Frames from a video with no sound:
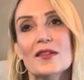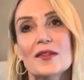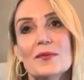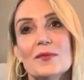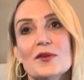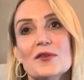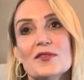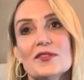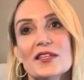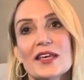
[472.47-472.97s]
the
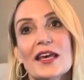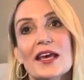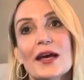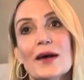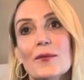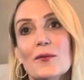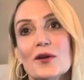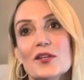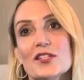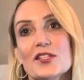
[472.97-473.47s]

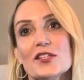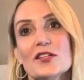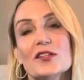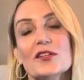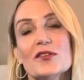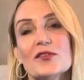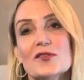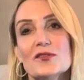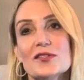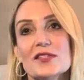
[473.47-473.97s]
museum, which
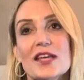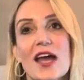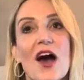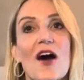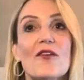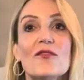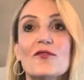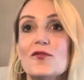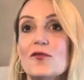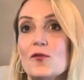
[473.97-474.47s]
closed
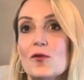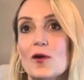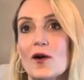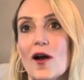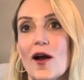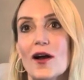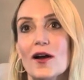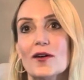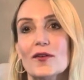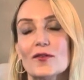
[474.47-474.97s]
down for
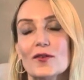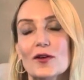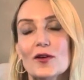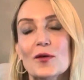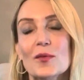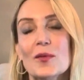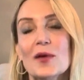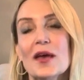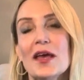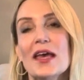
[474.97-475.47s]
our
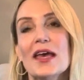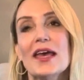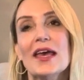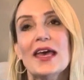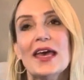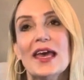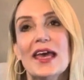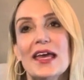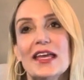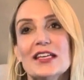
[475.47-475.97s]
group,
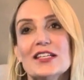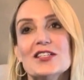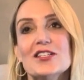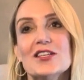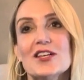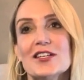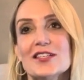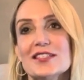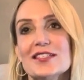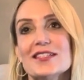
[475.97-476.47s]
and
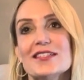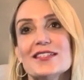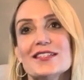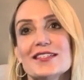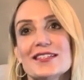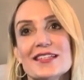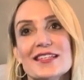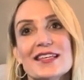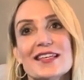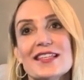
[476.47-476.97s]
just to
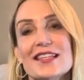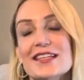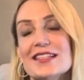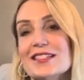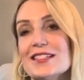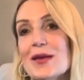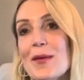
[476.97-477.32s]
see this